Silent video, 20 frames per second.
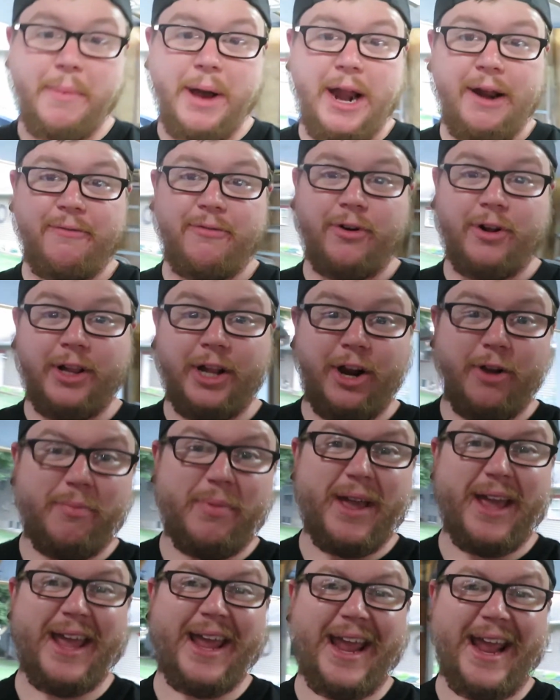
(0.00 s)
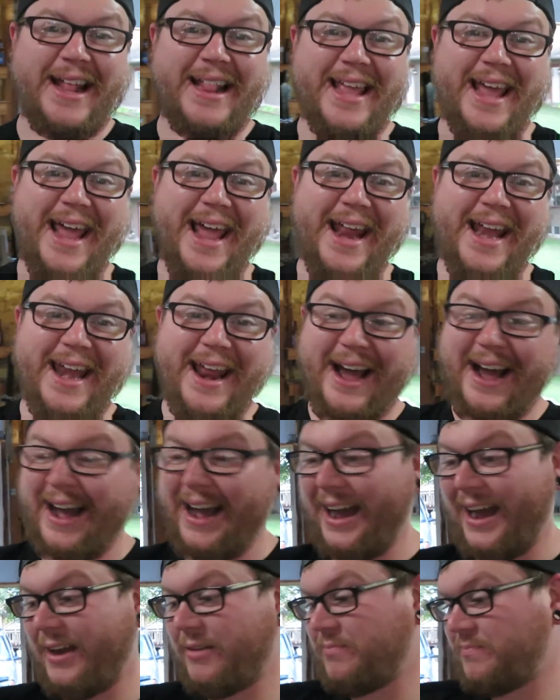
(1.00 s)
about it for a little bit, and then
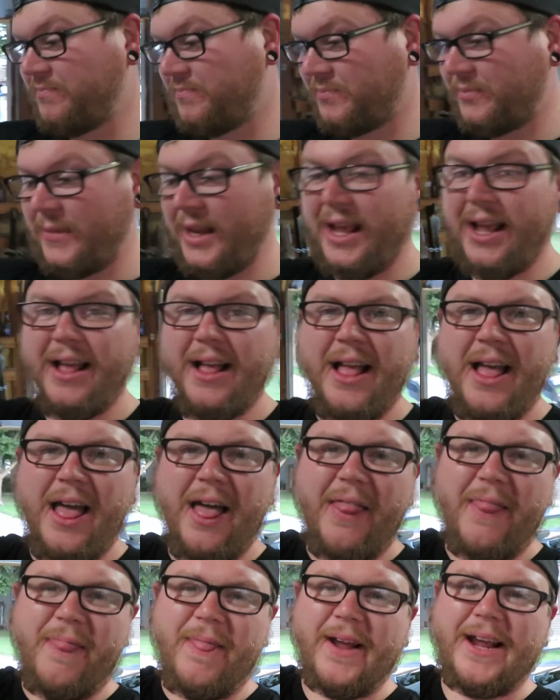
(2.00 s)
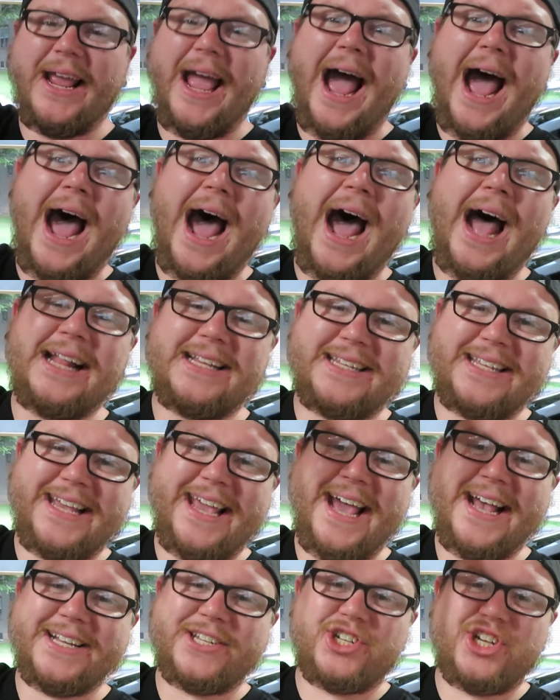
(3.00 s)
the gods,
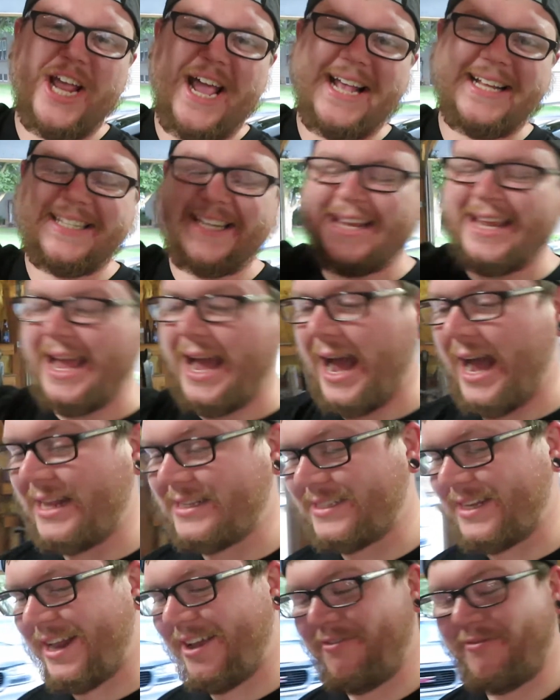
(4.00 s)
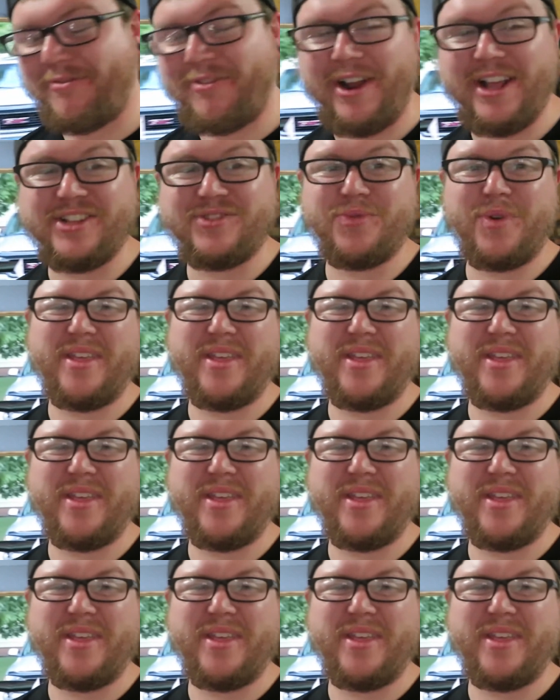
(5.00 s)
the S Chassis gods that I'm friends